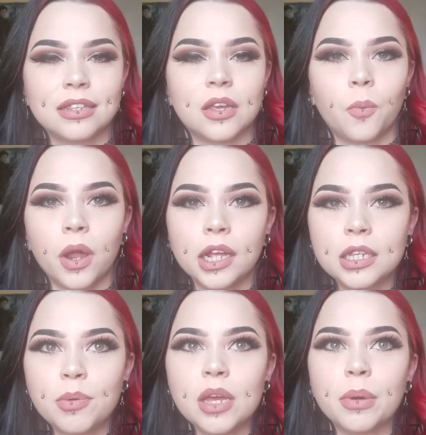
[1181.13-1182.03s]
as I want it
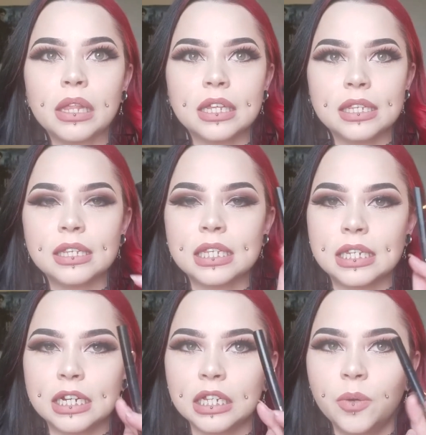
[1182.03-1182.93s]
to be, but this
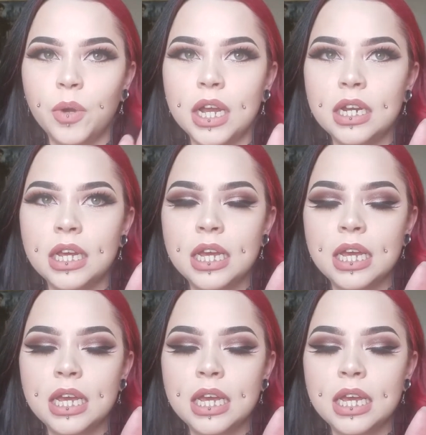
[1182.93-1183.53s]
Stila one